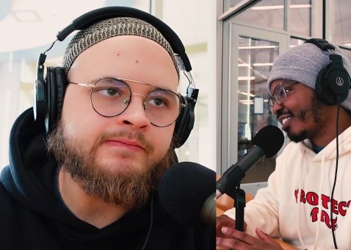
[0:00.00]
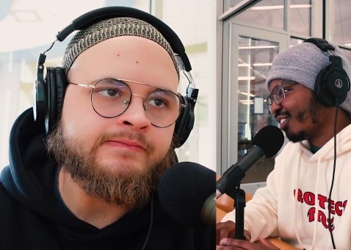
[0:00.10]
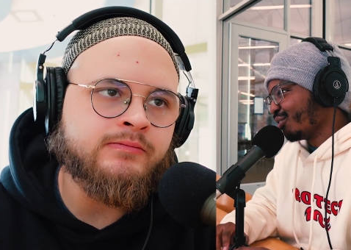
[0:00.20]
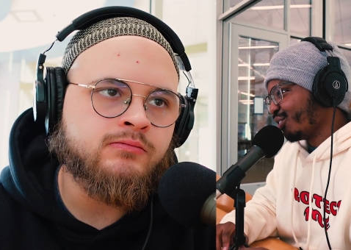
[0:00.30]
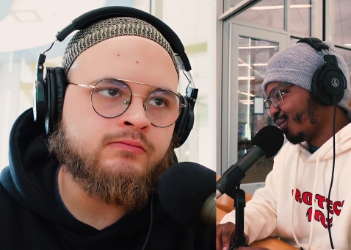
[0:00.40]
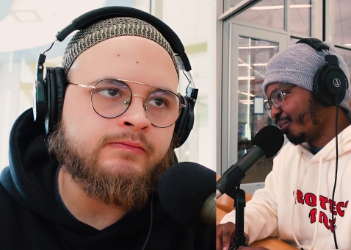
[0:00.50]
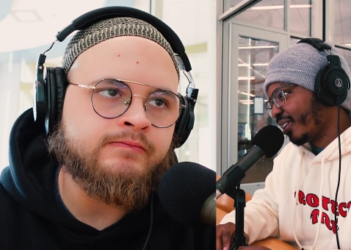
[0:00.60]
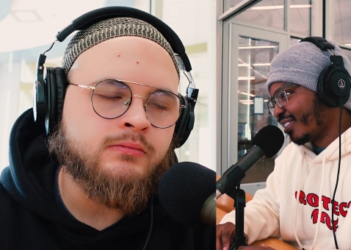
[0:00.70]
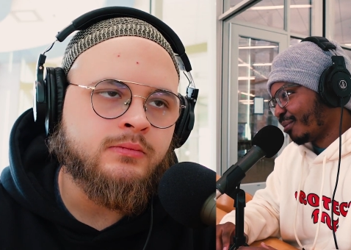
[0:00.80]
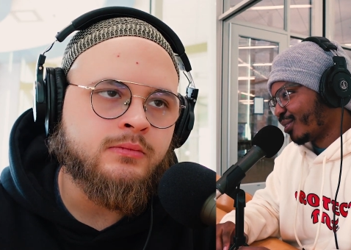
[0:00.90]
Speaker 1: that's controversial
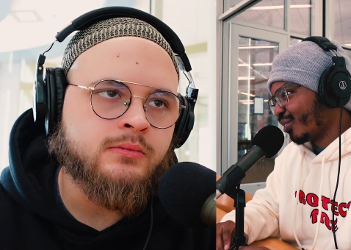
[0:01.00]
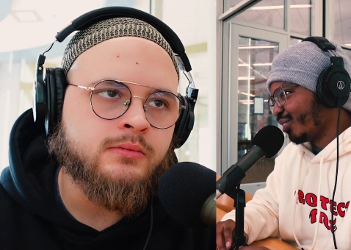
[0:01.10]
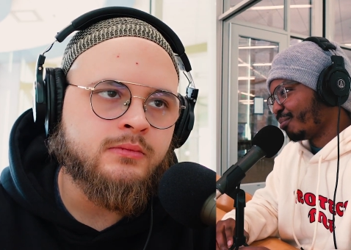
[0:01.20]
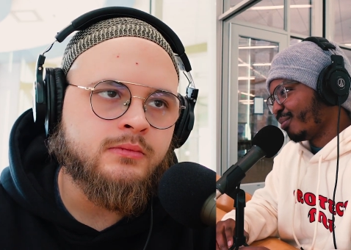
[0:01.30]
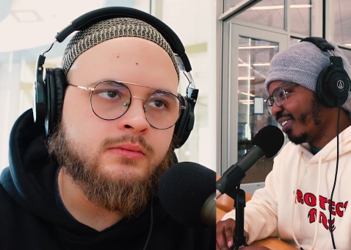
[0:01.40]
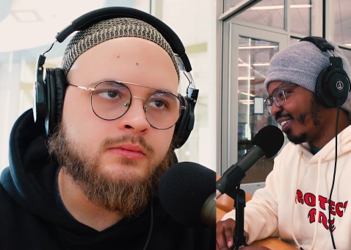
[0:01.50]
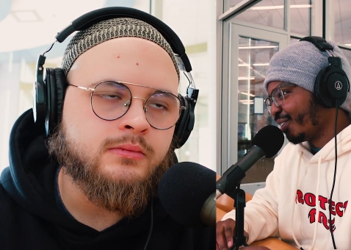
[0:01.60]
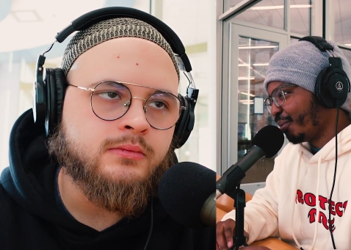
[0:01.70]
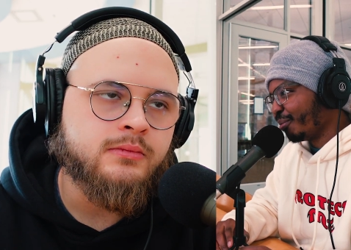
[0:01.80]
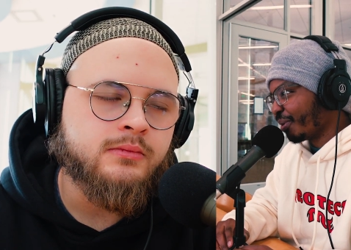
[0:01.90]
about this episode is, you
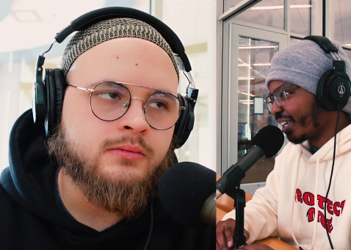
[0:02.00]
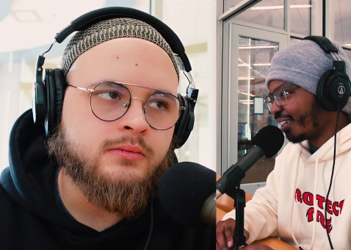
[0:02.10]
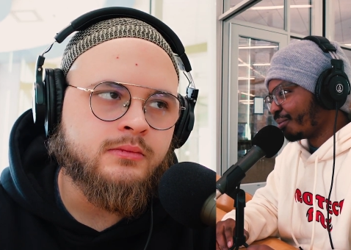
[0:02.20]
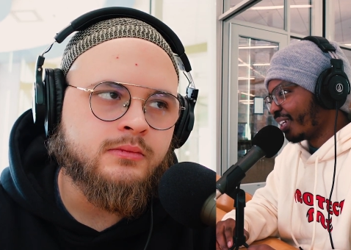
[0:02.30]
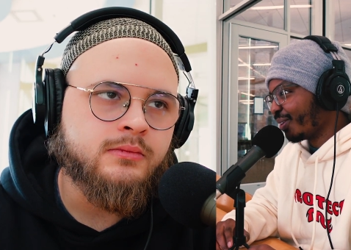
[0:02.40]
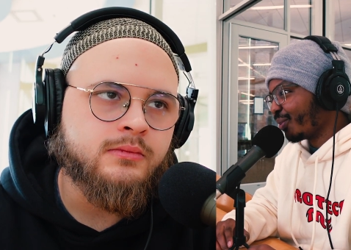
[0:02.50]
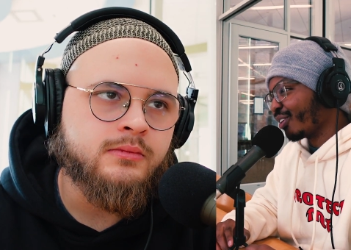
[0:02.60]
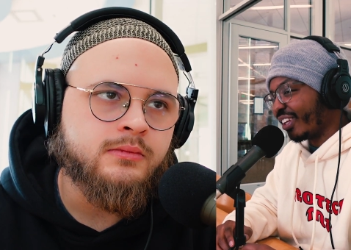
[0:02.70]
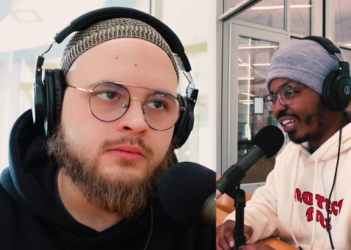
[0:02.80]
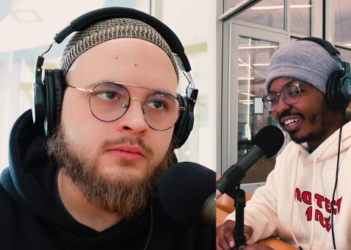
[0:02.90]
know, people might get upset that we're
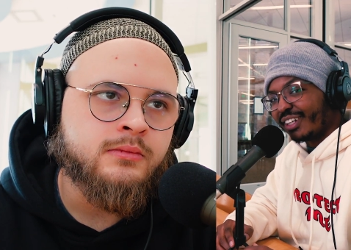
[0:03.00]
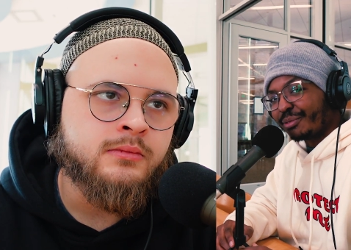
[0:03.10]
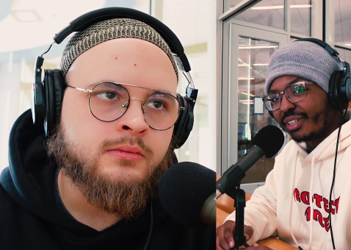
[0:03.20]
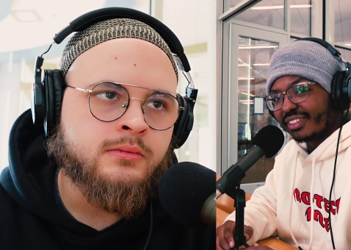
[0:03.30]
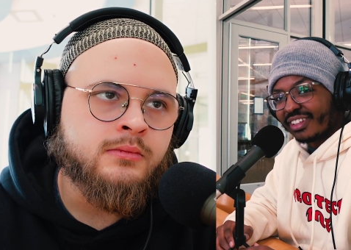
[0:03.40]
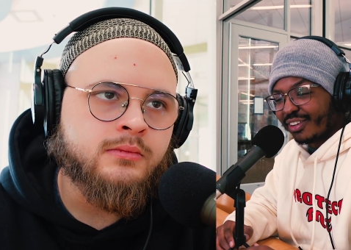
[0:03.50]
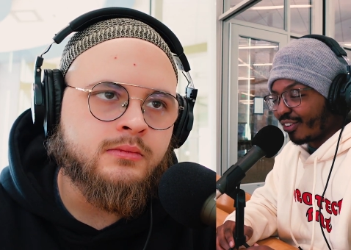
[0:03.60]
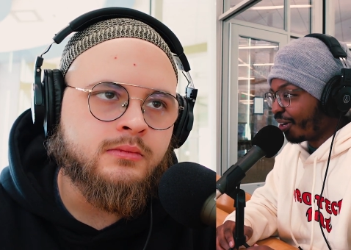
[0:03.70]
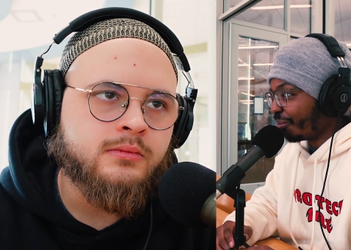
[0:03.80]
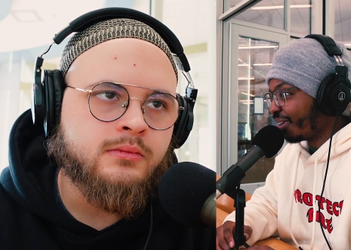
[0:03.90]
calling engagements
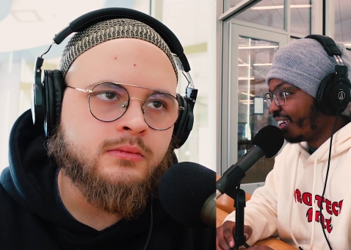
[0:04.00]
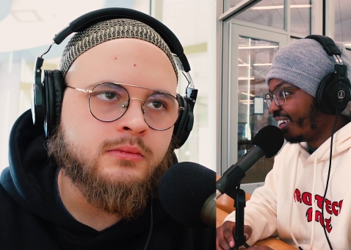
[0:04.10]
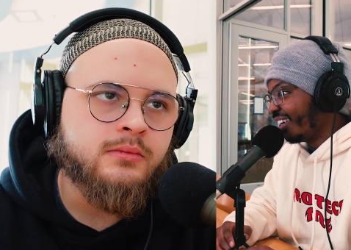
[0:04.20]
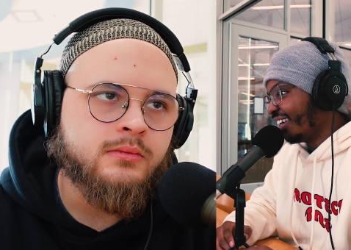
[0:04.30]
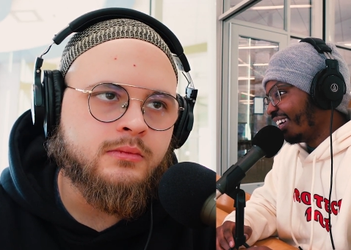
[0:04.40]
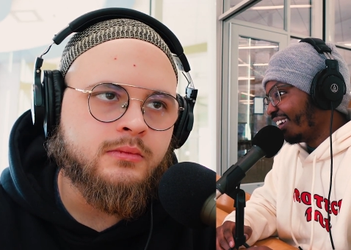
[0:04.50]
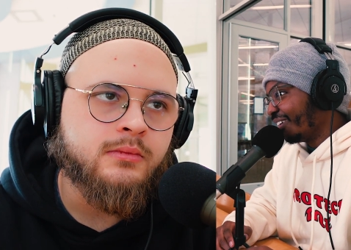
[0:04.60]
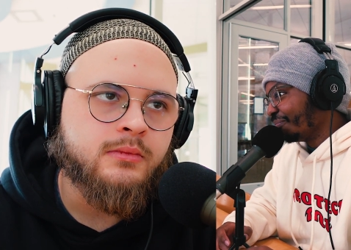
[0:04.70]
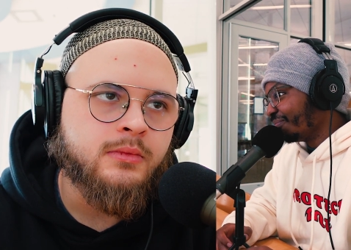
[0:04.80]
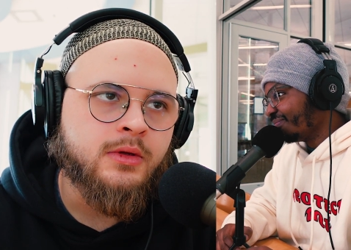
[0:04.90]
Speaker 2: haram.
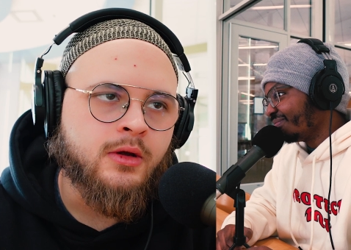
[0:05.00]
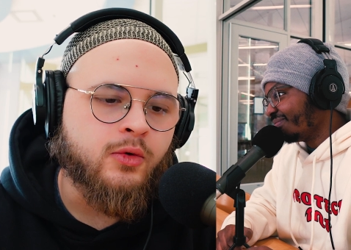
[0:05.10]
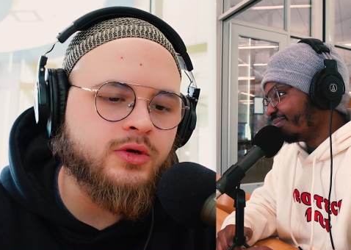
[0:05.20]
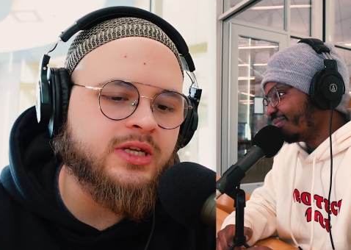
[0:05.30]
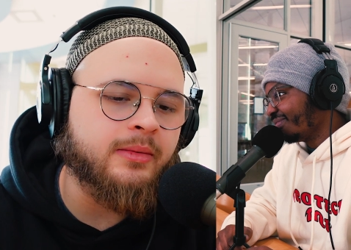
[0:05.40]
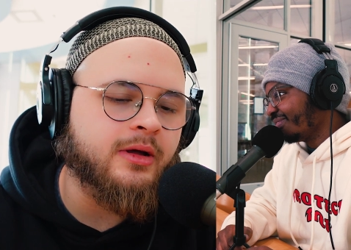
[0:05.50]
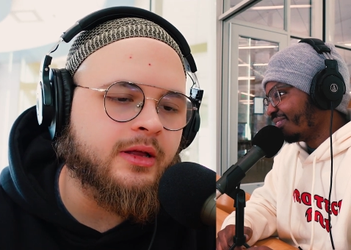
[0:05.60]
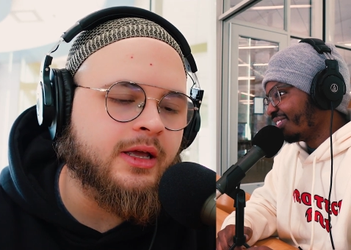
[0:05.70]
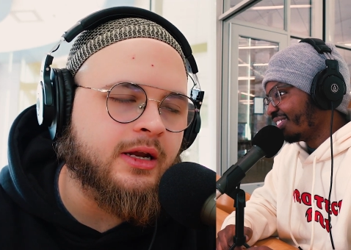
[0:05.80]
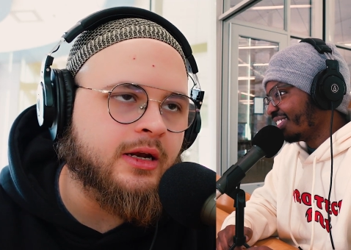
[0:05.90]
Um, well, stop calling
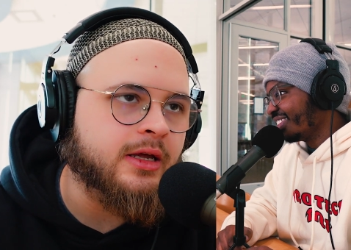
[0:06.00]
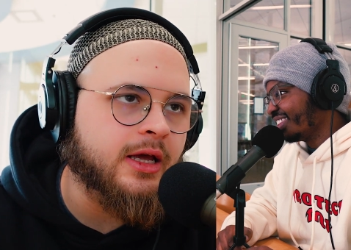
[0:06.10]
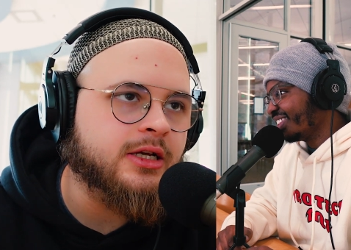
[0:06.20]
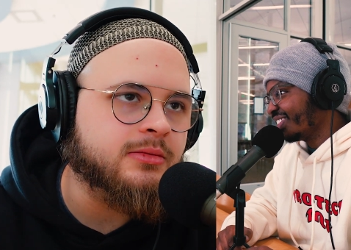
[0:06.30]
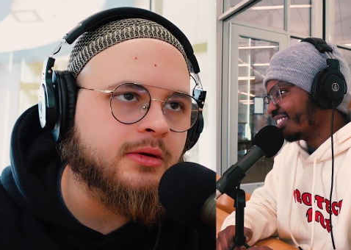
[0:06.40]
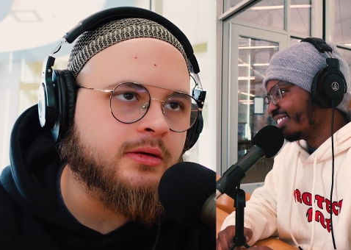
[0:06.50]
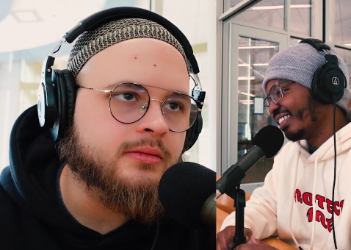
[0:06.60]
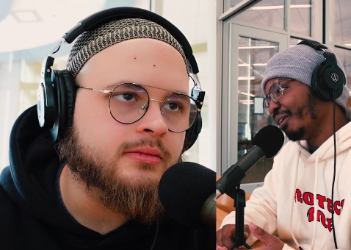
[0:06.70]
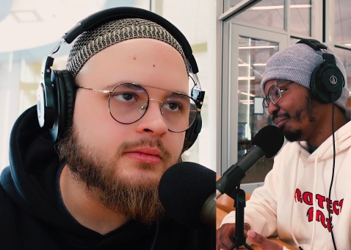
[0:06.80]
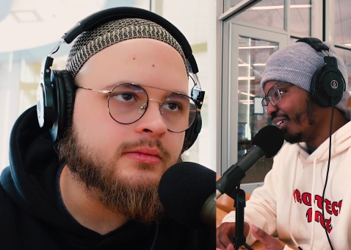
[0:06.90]
it an engagement.
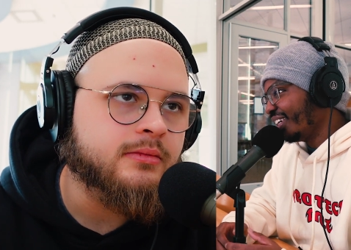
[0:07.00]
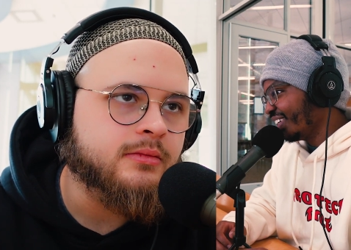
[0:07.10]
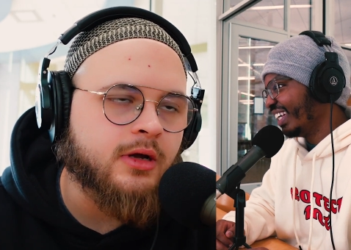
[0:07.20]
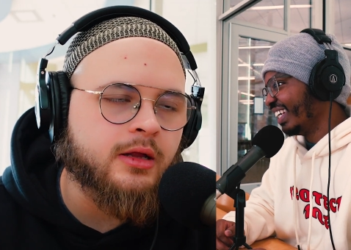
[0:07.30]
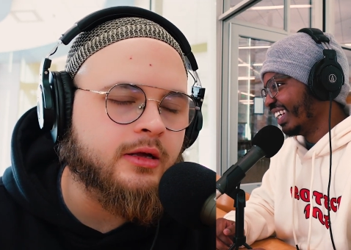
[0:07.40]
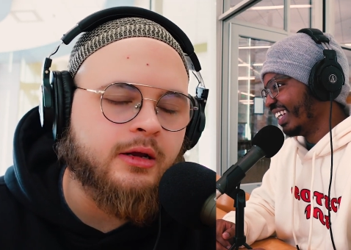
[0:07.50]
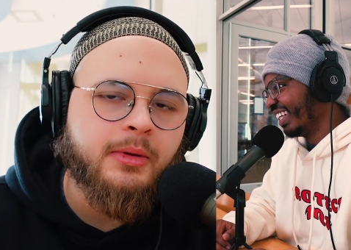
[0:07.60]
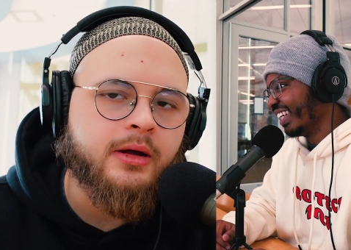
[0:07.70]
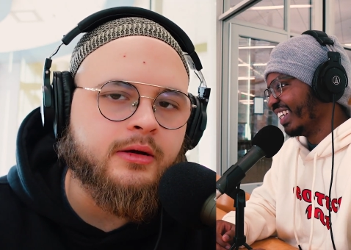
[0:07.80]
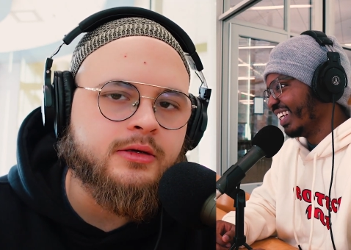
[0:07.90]
Type B. Call it a
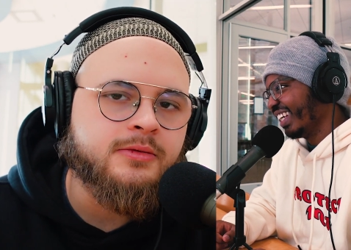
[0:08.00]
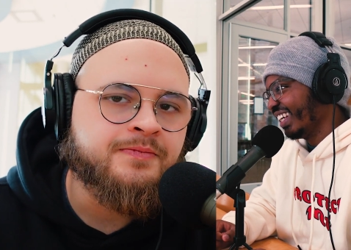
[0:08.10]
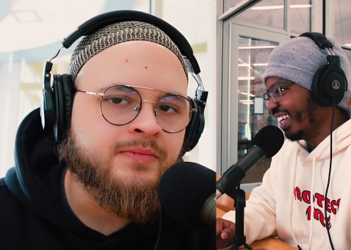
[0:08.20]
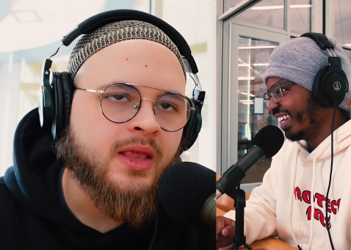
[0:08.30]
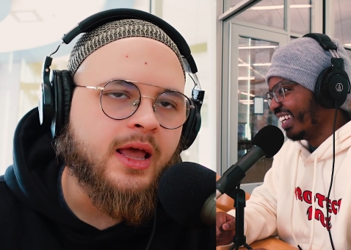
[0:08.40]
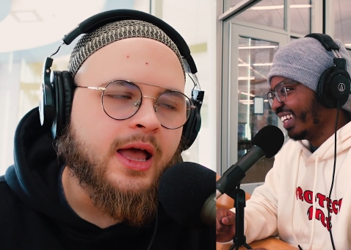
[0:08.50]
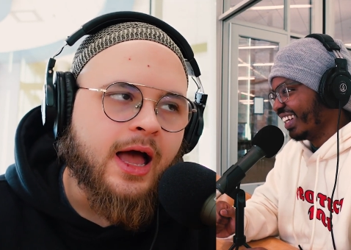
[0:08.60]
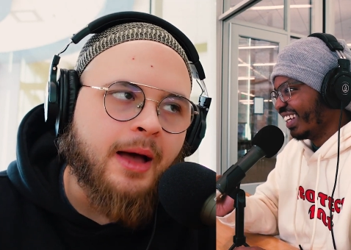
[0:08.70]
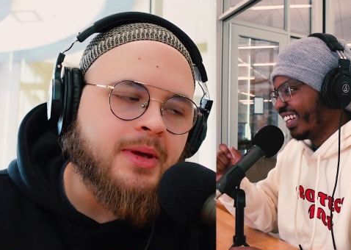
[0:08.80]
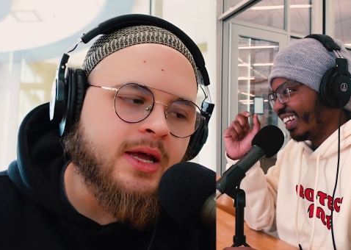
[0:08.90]
marriage.
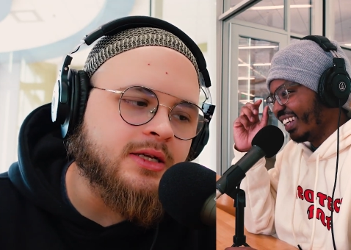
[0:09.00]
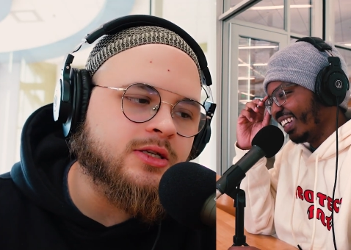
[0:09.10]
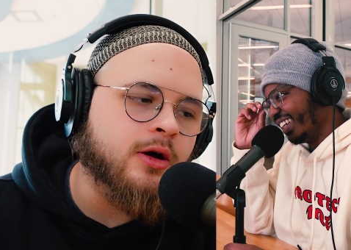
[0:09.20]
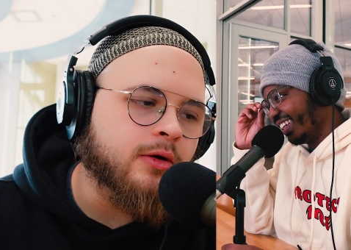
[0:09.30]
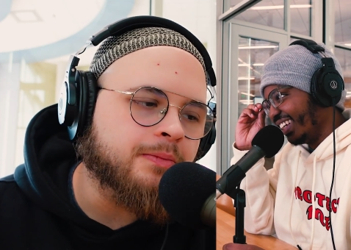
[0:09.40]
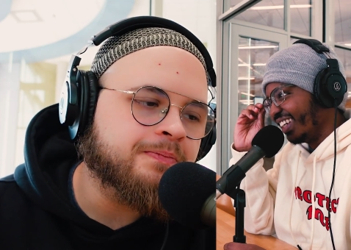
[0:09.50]
I mean, so